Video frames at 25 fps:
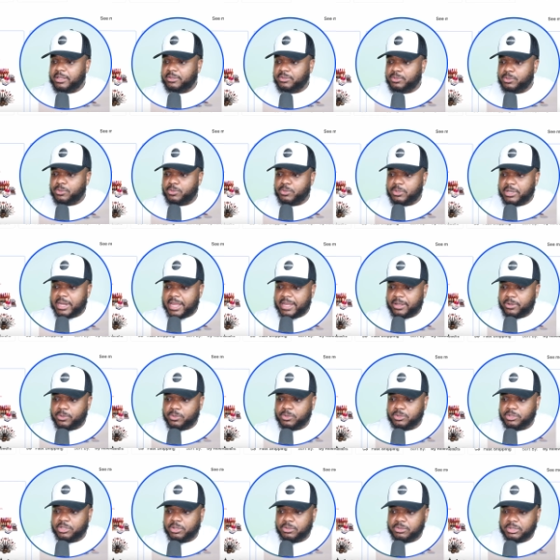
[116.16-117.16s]
a tool like
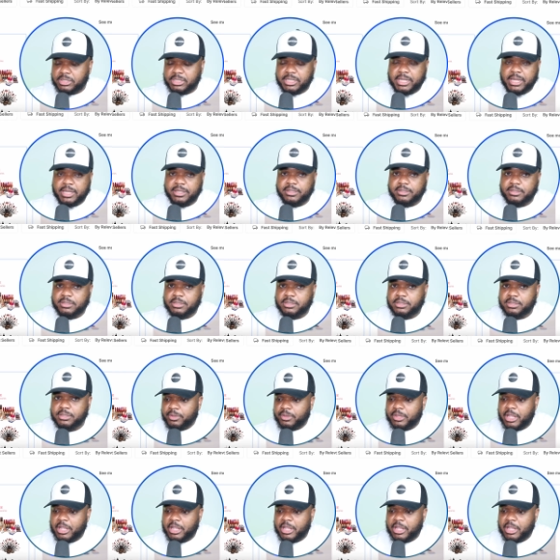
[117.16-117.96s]
AutoDS.